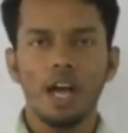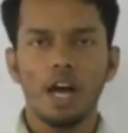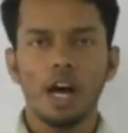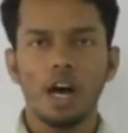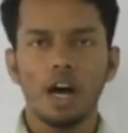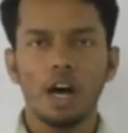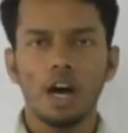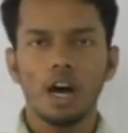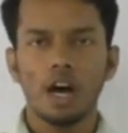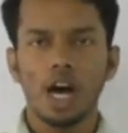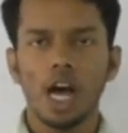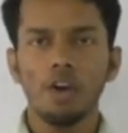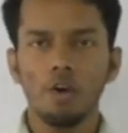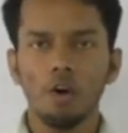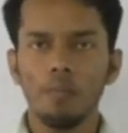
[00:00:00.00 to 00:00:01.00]

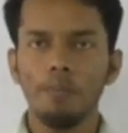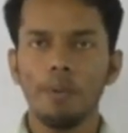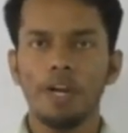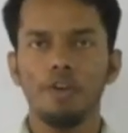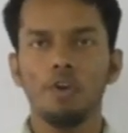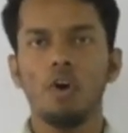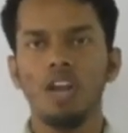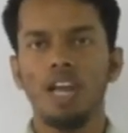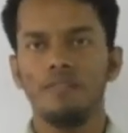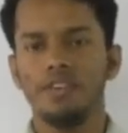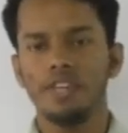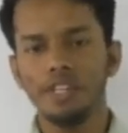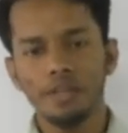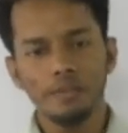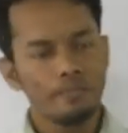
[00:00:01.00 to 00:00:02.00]
I hope that you all have
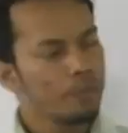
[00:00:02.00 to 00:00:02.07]
done.